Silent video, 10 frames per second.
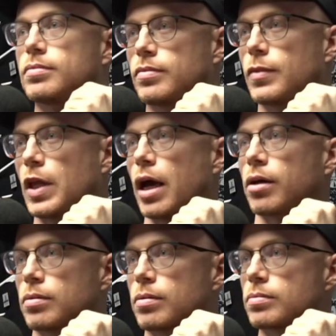an
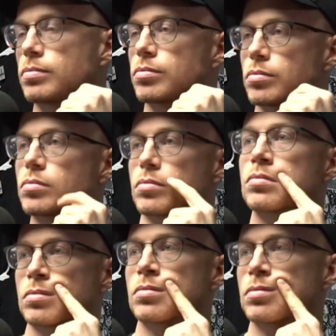engagement platform
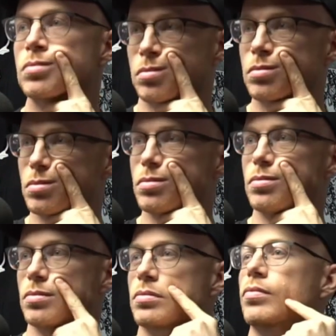rather than just a watch
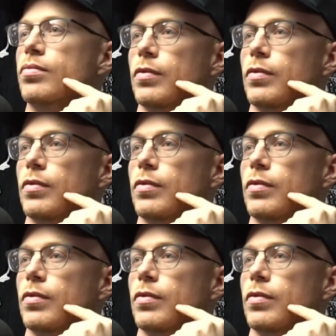platform.